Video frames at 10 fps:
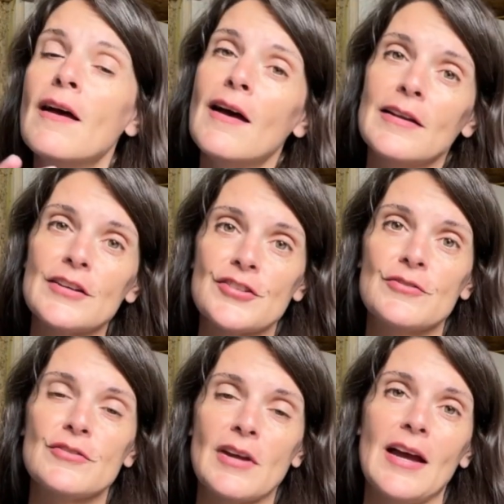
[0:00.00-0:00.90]
And I
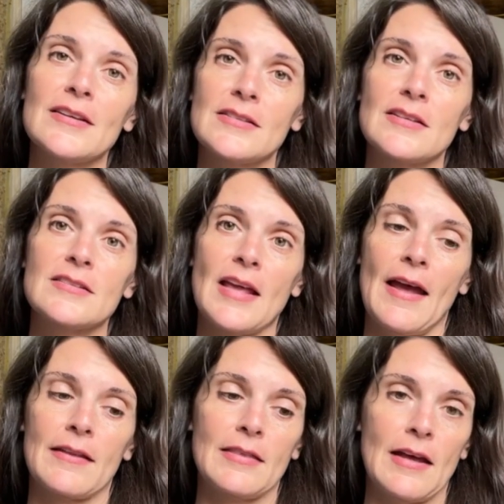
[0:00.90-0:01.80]
showed you guys the
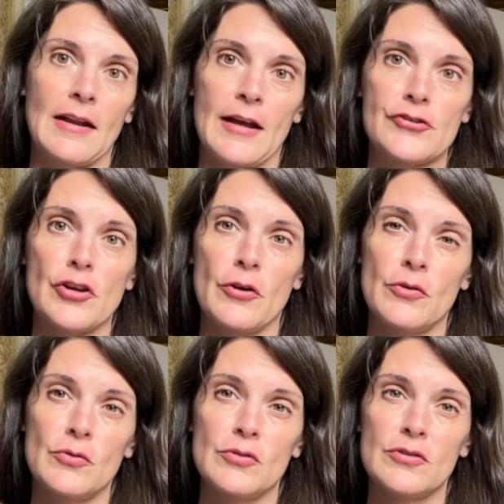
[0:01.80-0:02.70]
stack that I
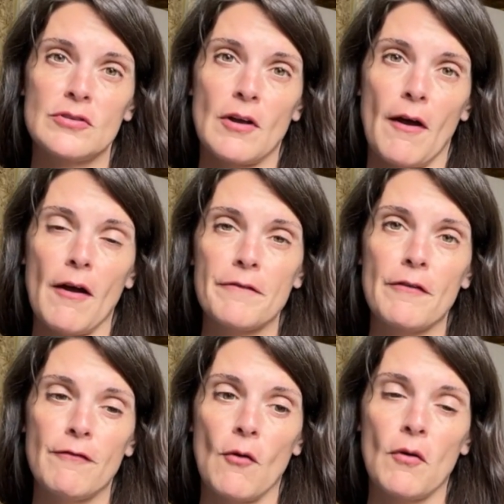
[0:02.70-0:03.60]
chose of the
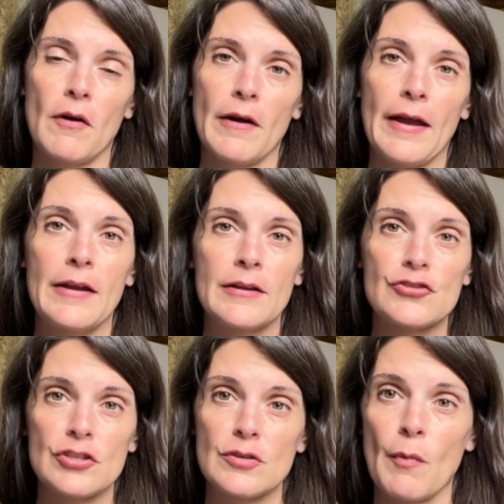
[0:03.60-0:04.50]
4. And in
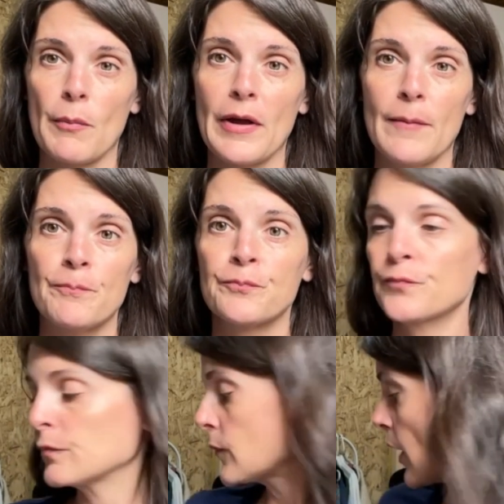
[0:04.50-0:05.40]
just a moment,
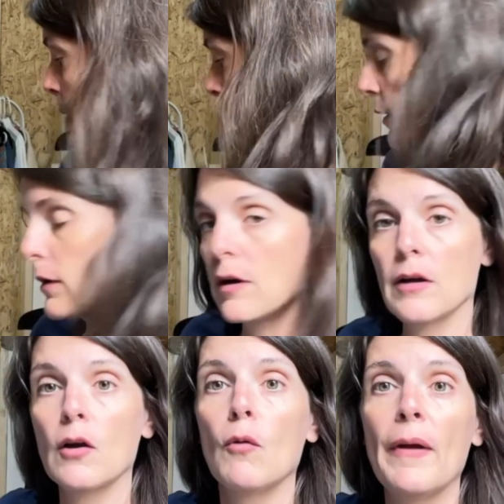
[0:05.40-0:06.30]
I'm gonna
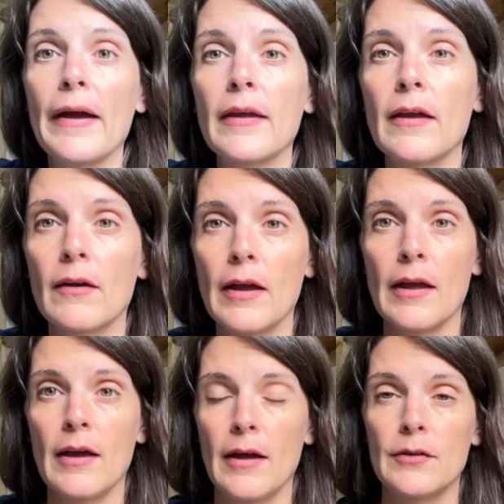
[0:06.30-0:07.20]
go back here
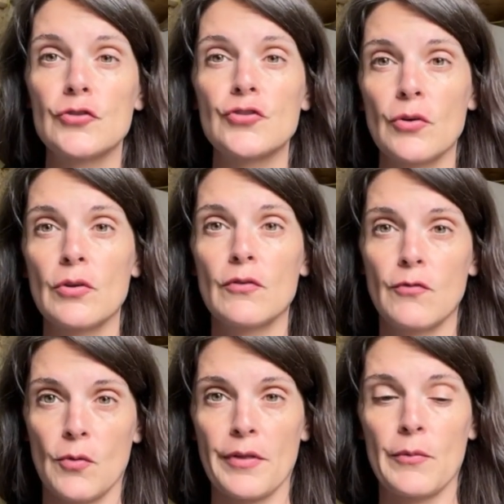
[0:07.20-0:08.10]
and show you the
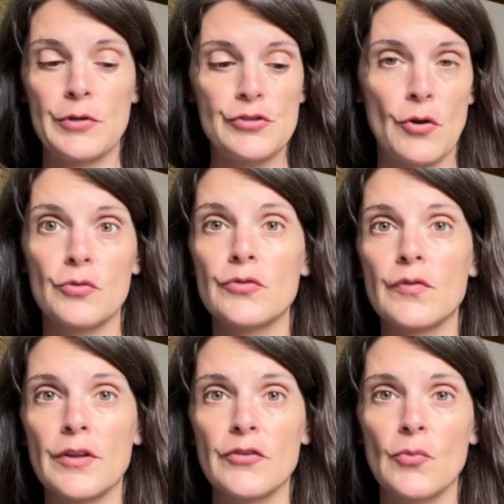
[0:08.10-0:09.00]
4 that we chose for
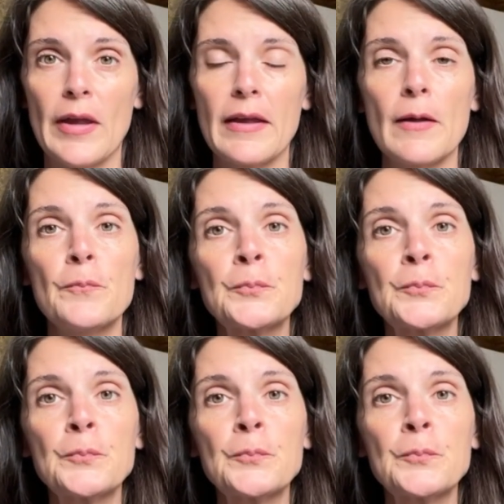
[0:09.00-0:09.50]
this week.